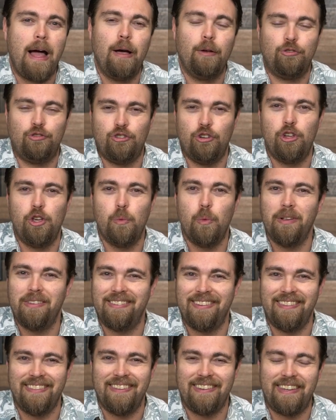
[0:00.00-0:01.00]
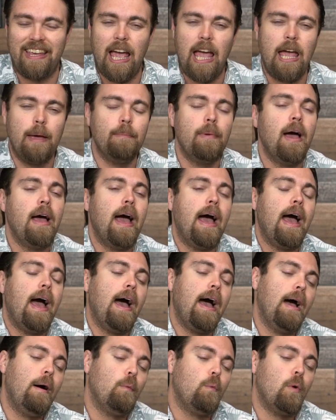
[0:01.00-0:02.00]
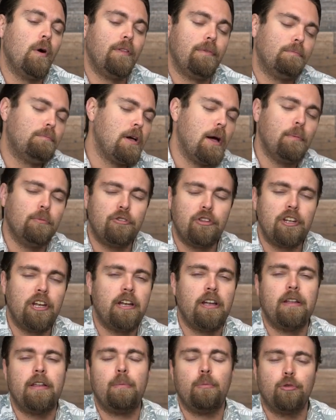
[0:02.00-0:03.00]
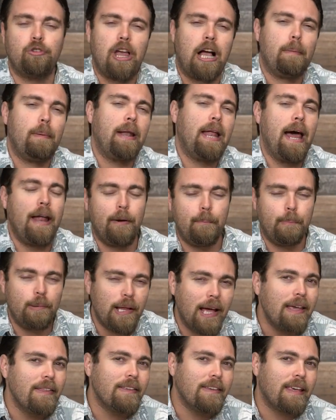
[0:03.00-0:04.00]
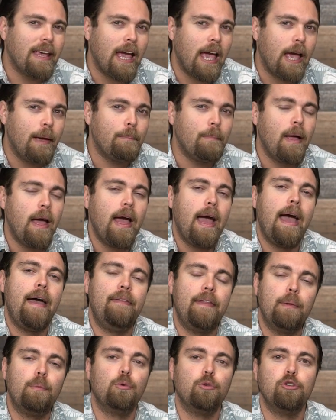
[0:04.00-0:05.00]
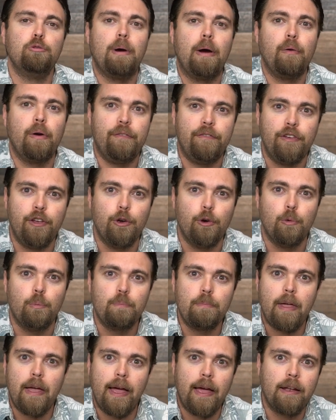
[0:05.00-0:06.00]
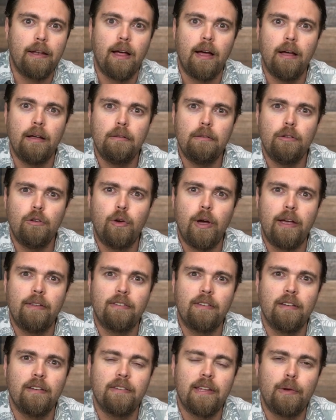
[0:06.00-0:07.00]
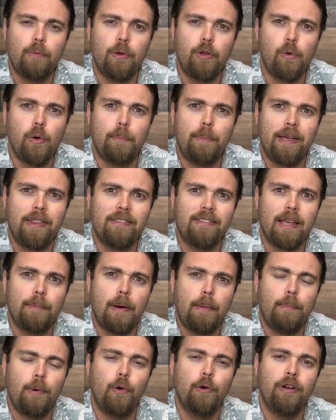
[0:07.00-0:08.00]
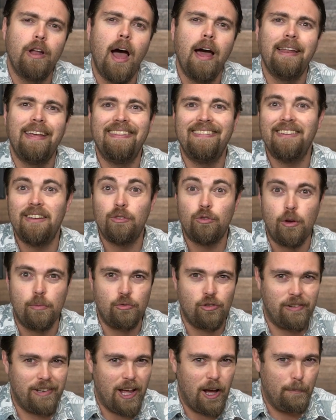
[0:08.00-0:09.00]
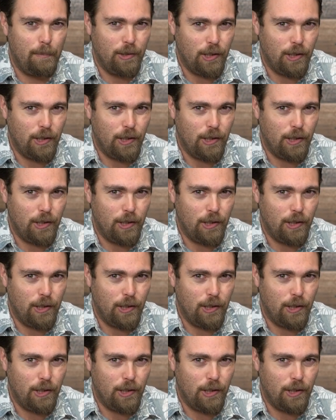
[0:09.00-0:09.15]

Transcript: I'll show you what's in the game, what comes in it, and then we'll talk about how to play the game, and then we'll do my review. And you guys can decide whether you want to pick this game up or not in the description down